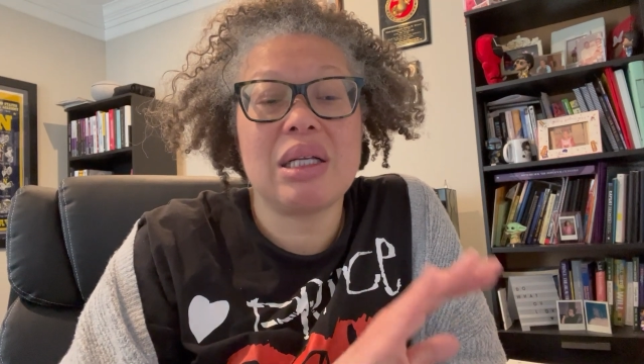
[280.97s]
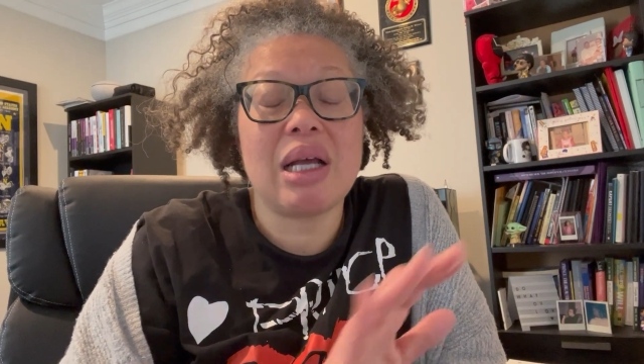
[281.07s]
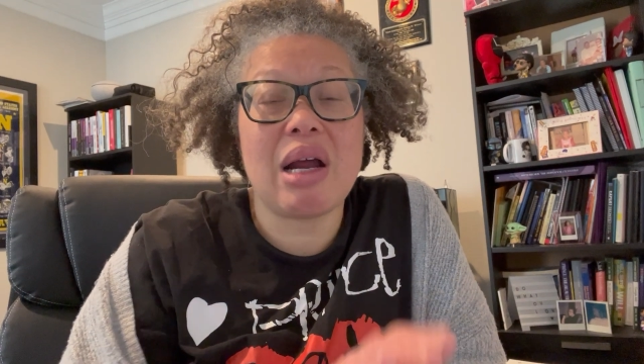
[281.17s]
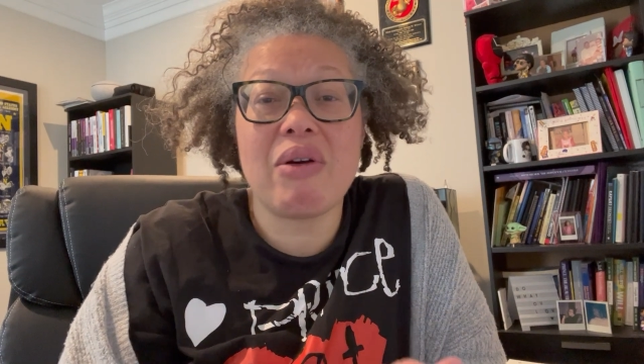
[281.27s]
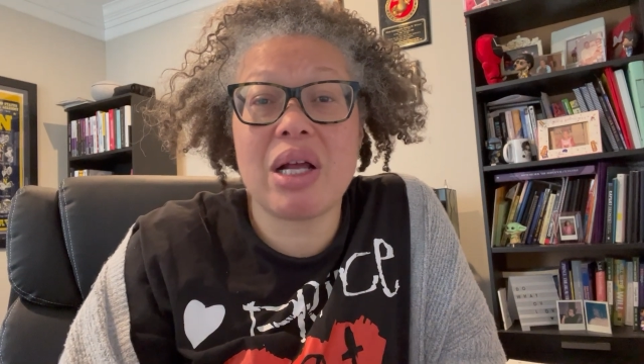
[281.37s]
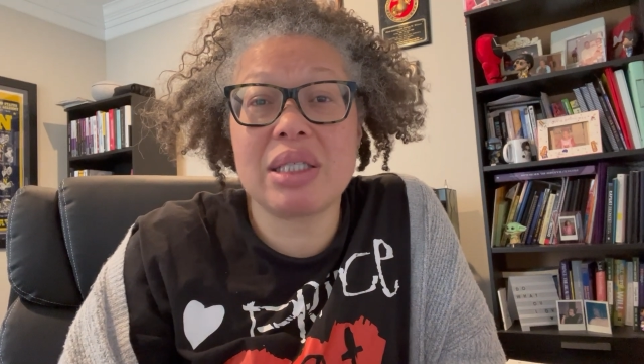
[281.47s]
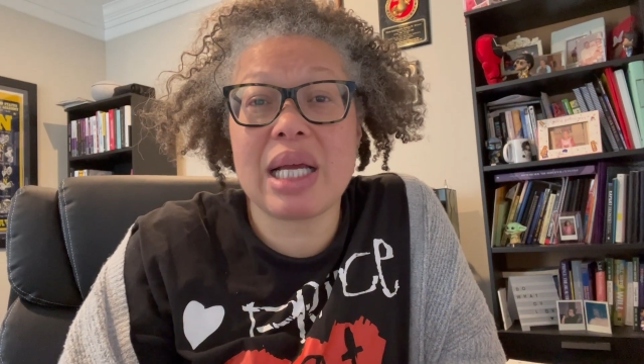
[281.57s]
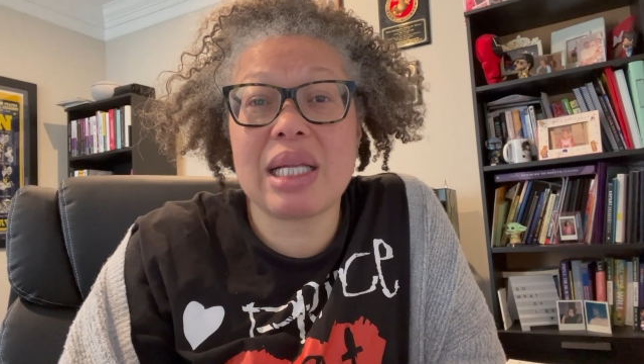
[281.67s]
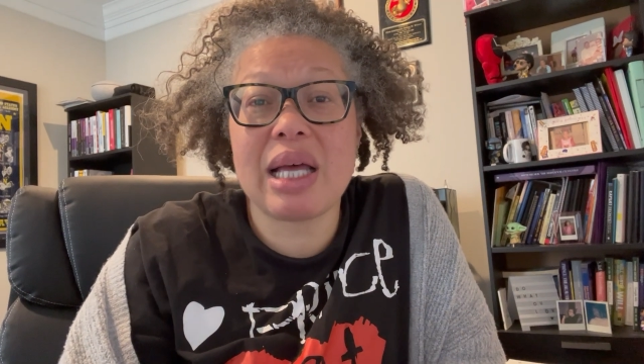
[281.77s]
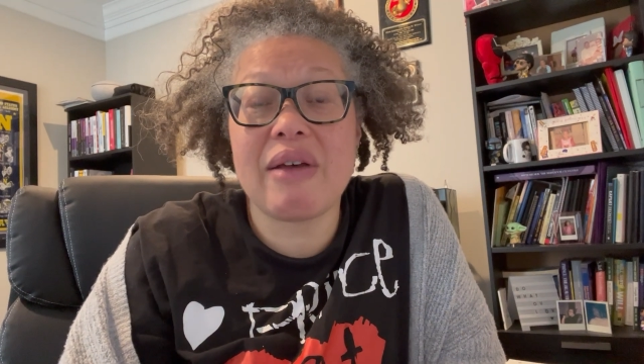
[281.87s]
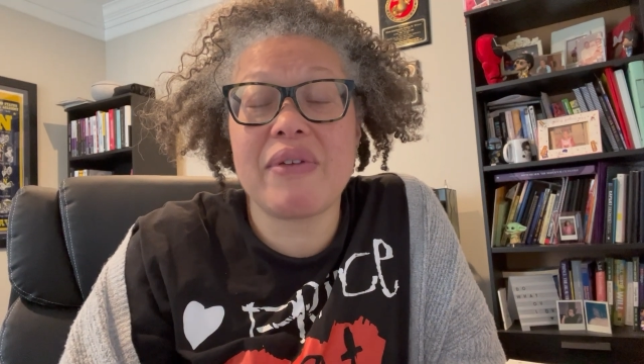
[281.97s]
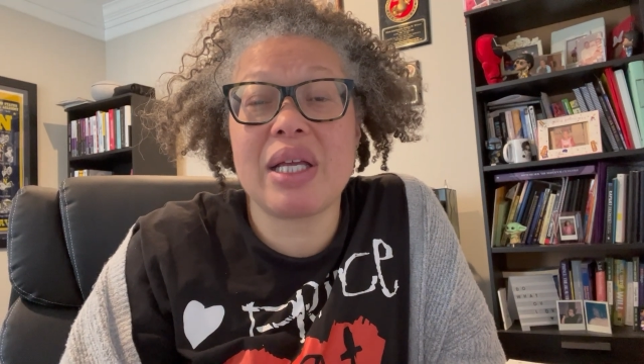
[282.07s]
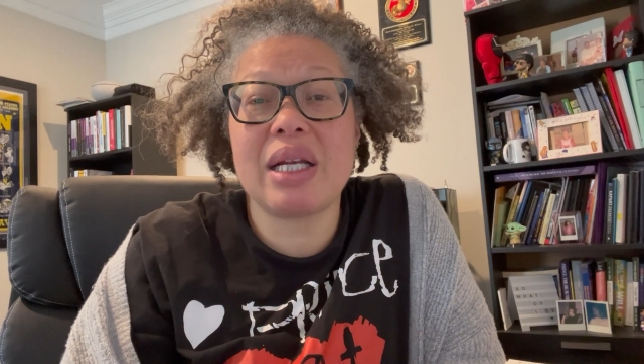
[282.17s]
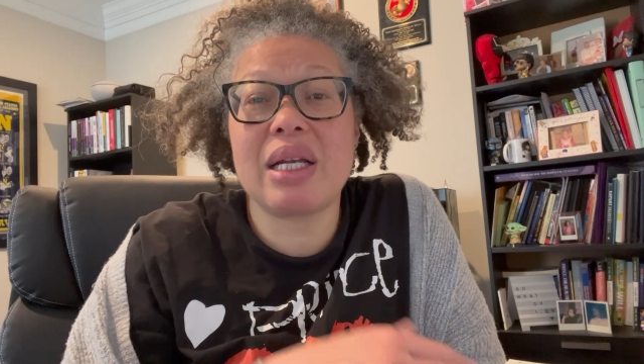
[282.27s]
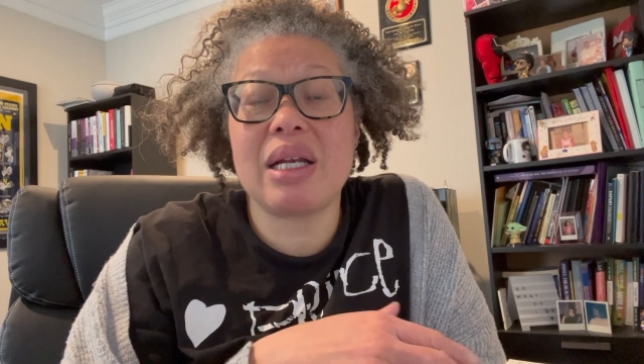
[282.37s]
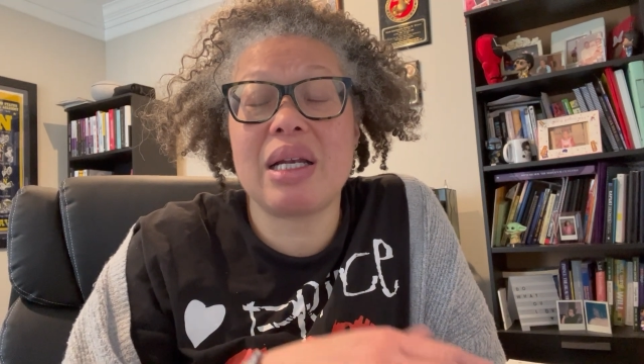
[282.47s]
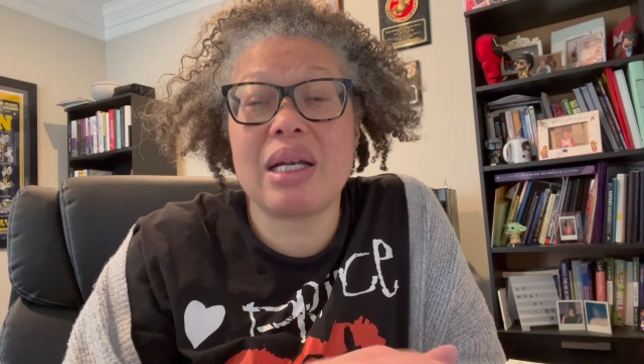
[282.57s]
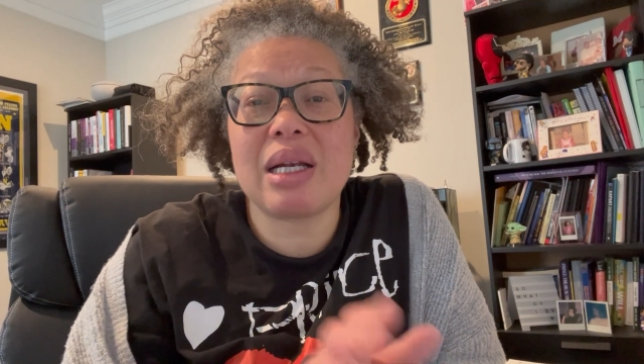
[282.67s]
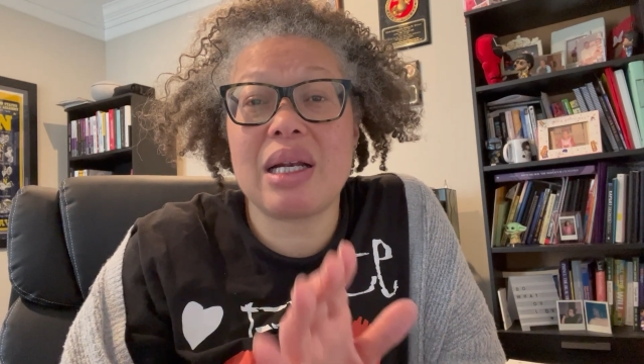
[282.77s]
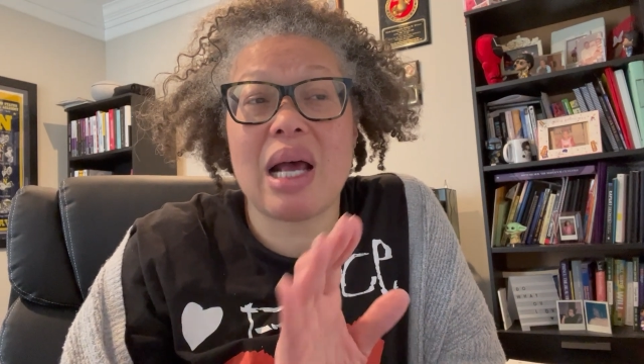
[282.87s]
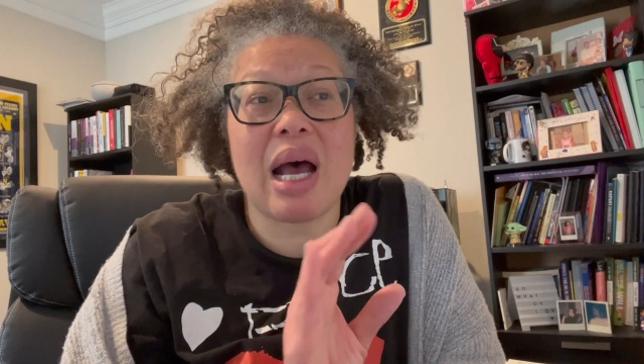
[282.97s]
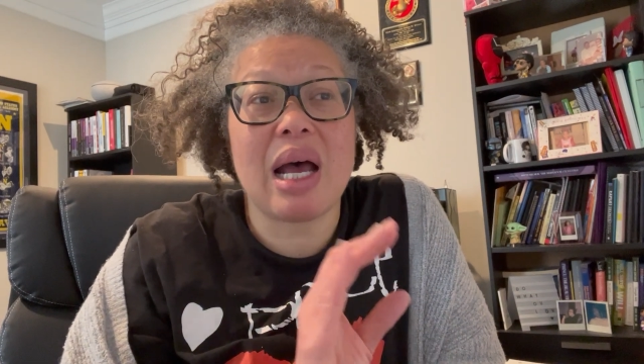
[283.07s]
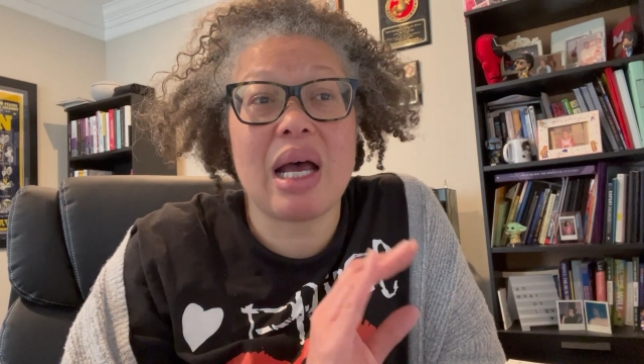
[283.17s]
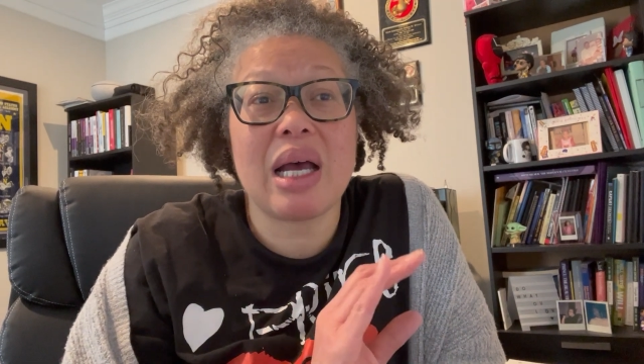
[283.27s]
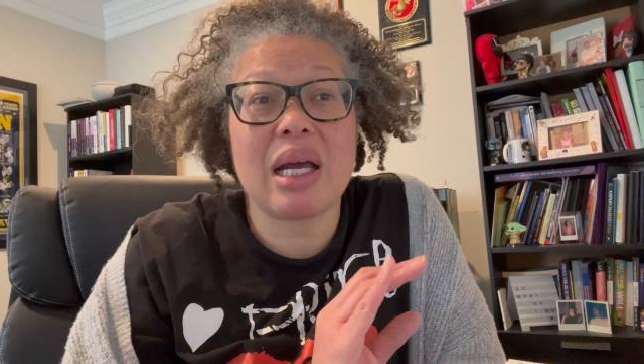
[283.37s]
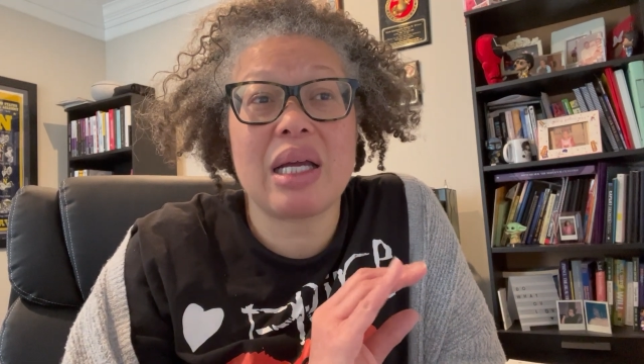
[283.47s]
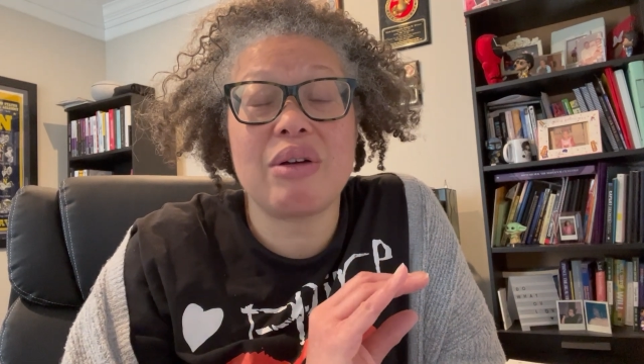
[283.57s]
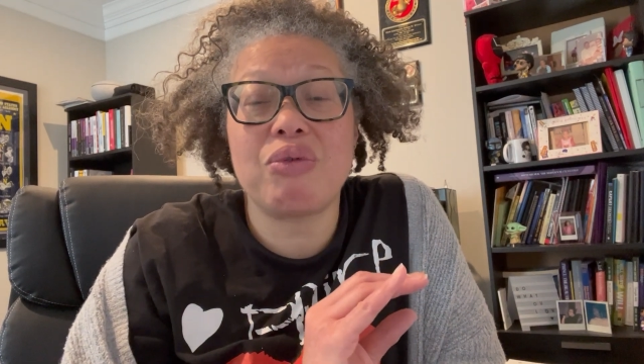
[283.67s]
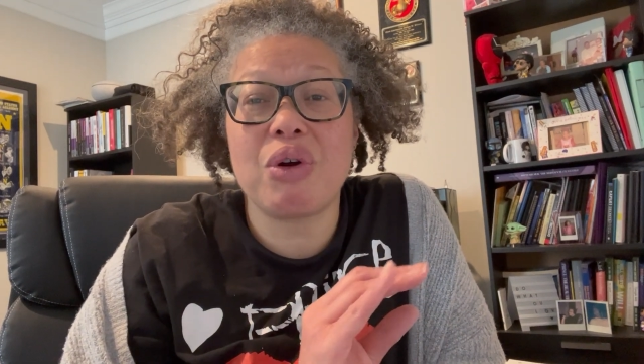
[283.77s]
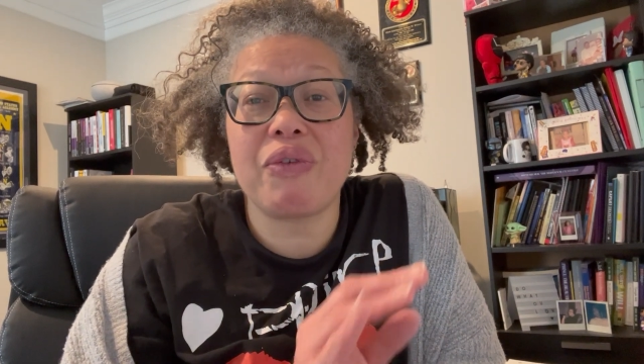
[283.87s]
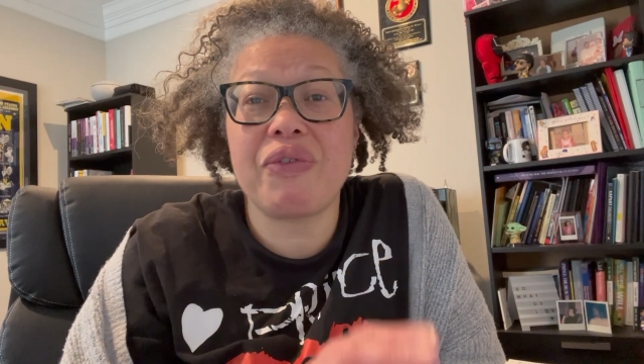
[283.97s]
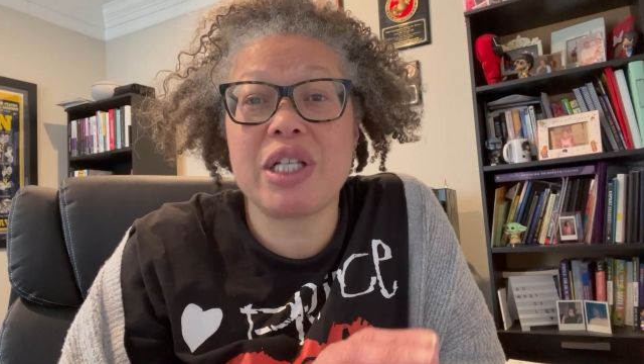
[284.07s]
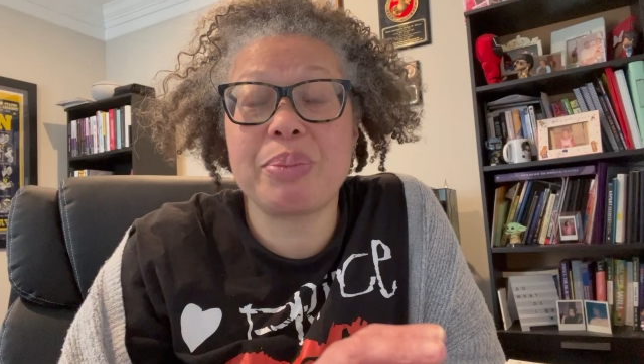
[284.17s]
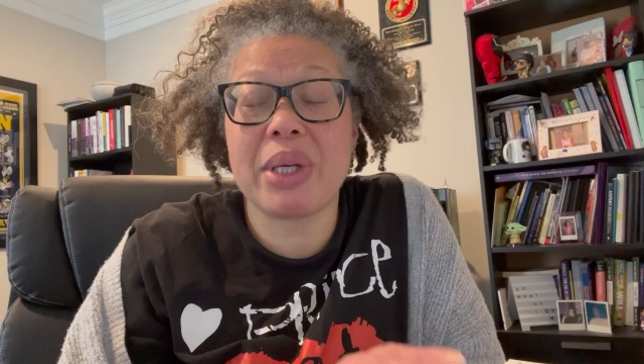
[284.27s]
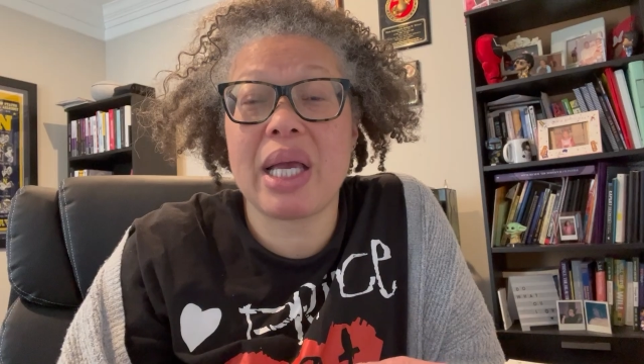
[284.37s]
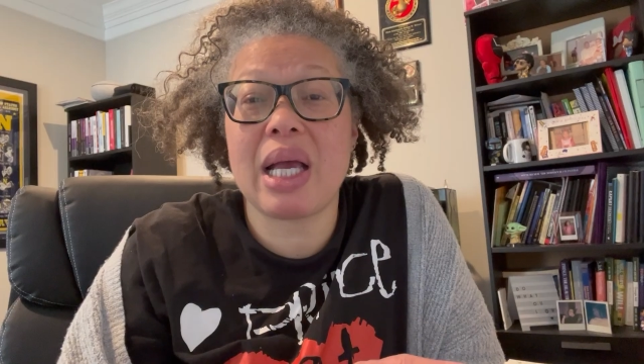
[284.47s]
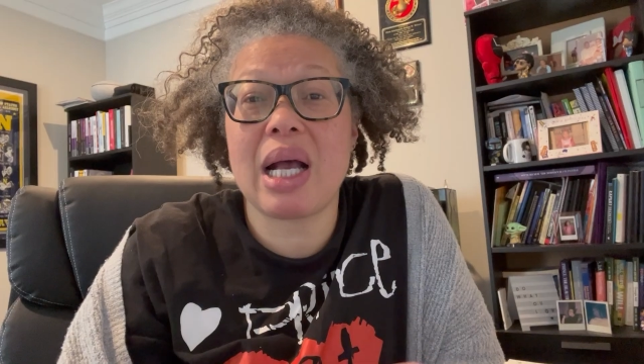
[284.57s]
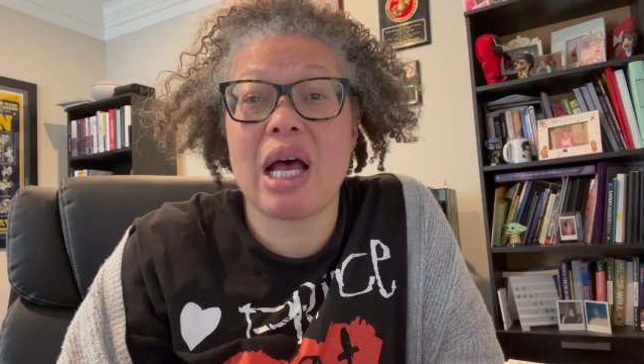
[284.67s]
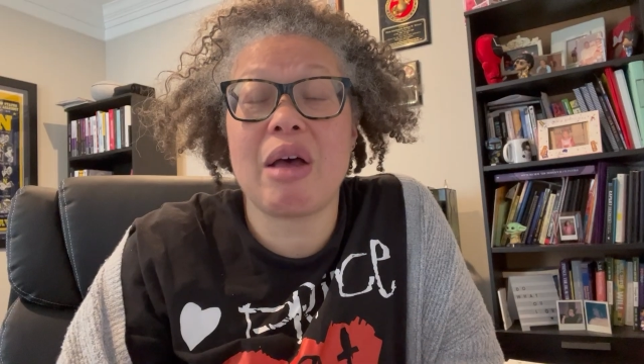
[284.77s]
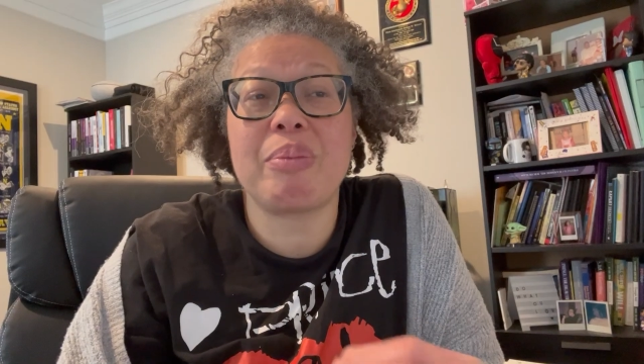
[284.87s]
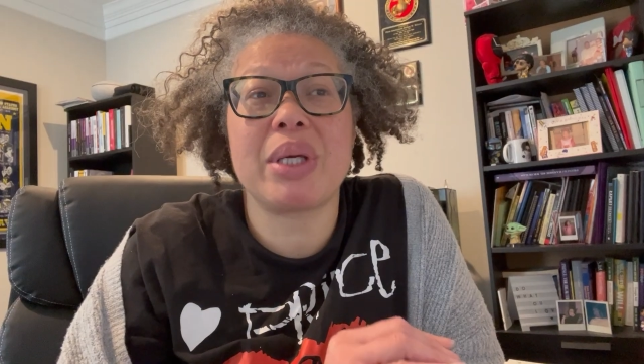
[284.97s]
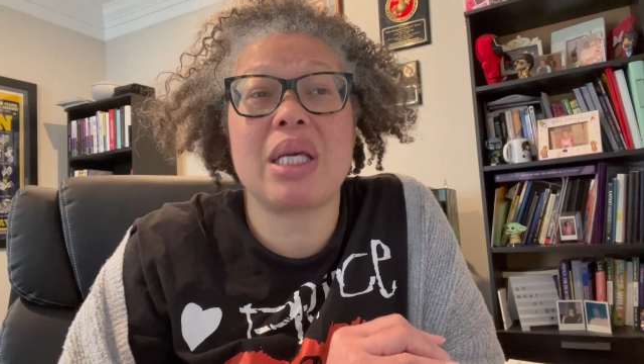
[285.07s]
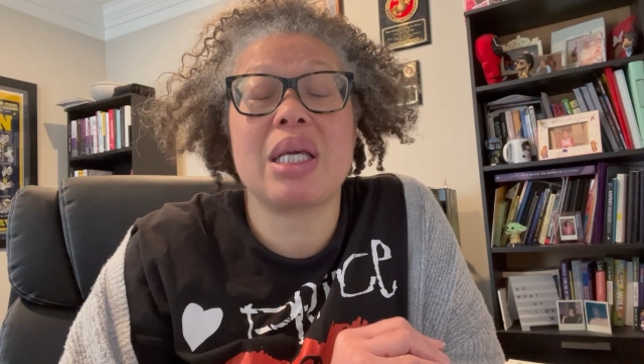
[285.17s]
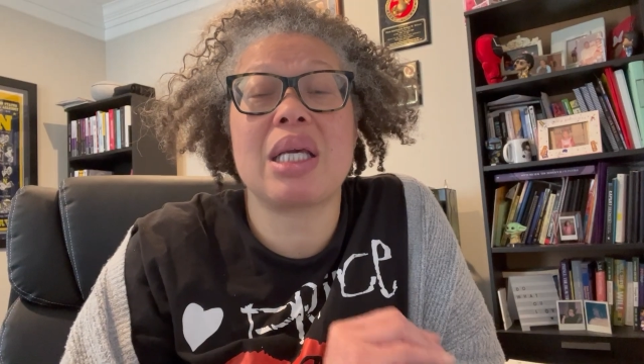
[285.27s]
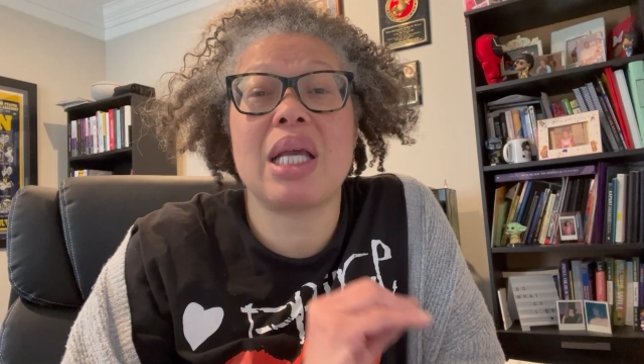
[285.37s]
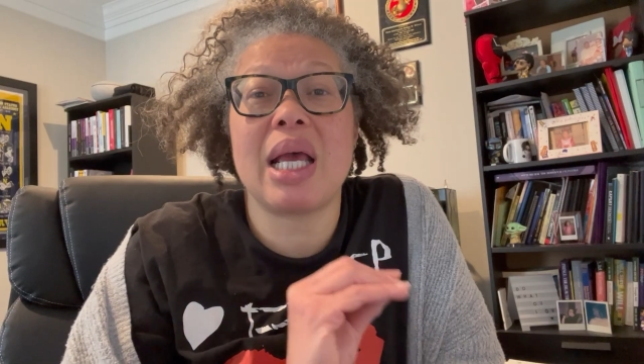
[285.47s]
around day 11, I wrote Facebook ad copy